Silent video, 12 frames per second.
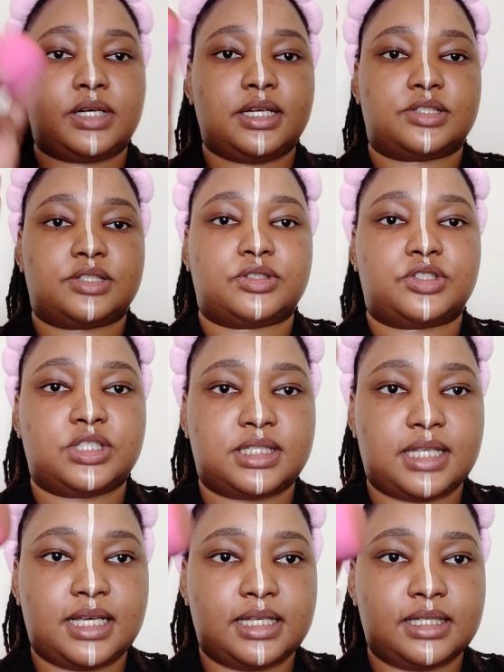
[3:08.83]
Okay, so she
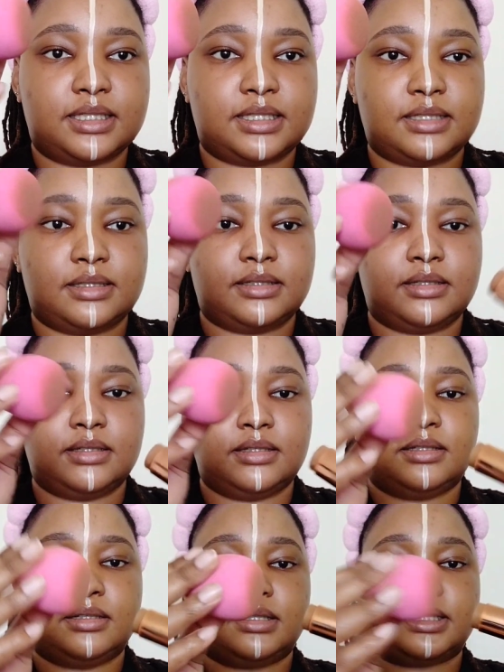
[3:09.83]
said
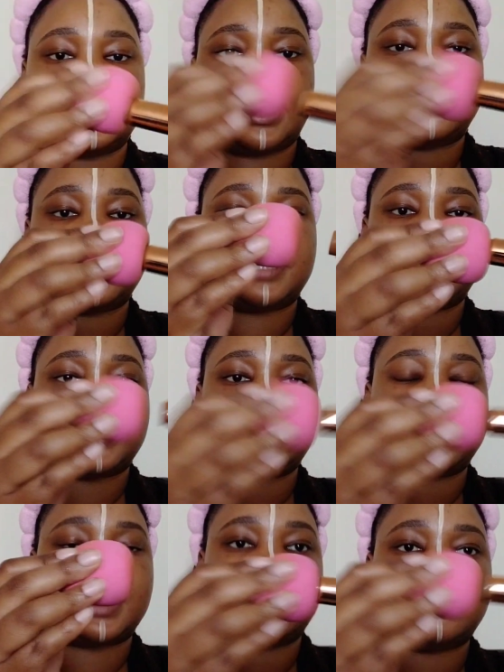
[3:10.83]
dab, dab,
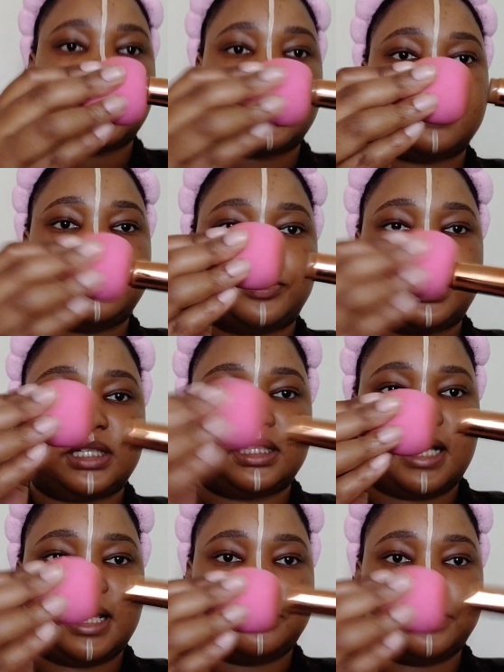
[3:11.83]
dab, dab, dab with a
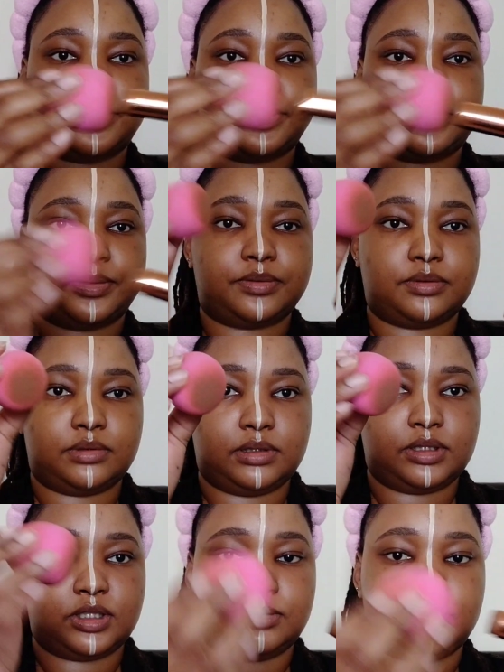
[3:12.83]
damp
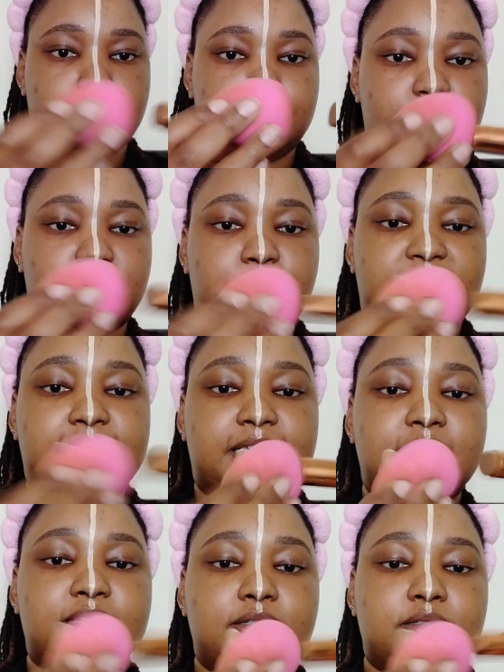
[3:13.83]
beauty
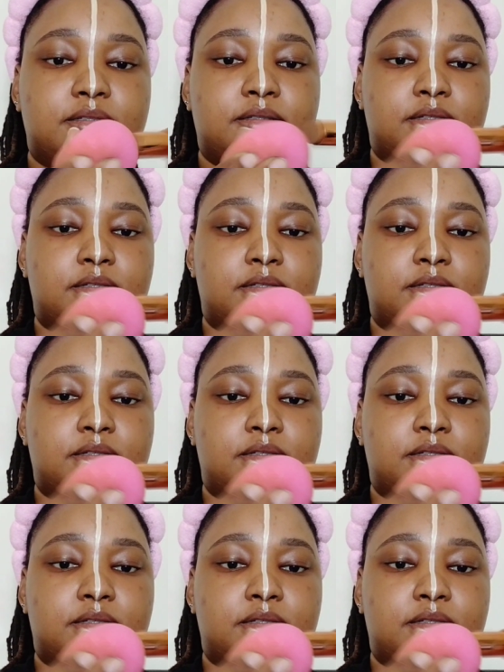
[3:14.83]
blender.